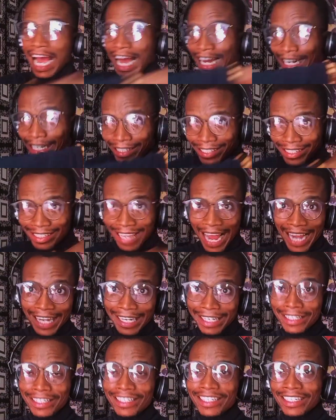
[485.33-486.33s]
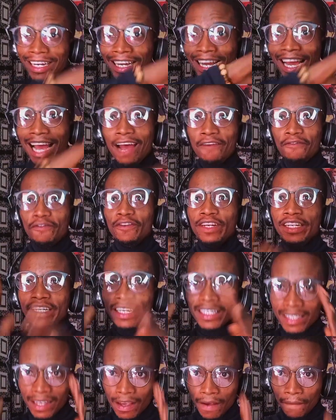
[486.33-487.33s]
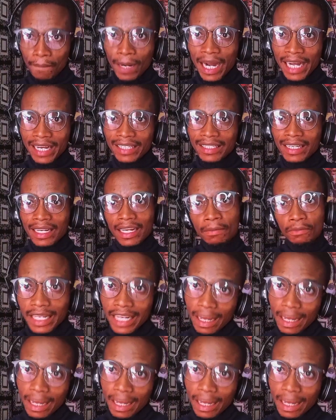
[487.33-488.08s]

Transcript: and signed affiliate marketer.